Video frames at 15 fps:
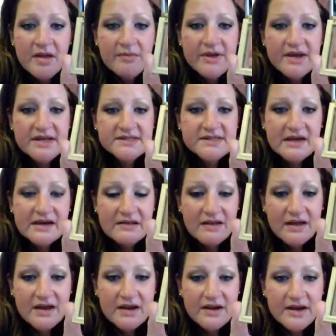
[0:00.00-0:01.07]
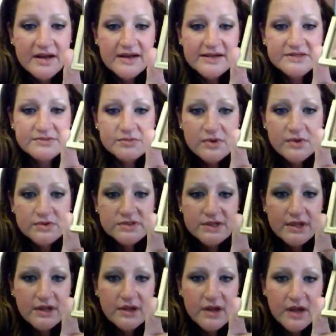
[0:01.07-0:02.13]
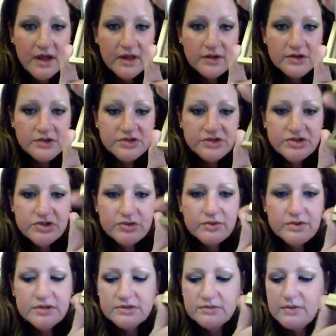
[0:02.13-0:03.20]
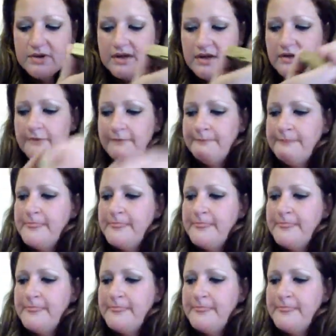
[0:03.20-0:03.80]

But it's got a lot of nice rosy colors to it as well.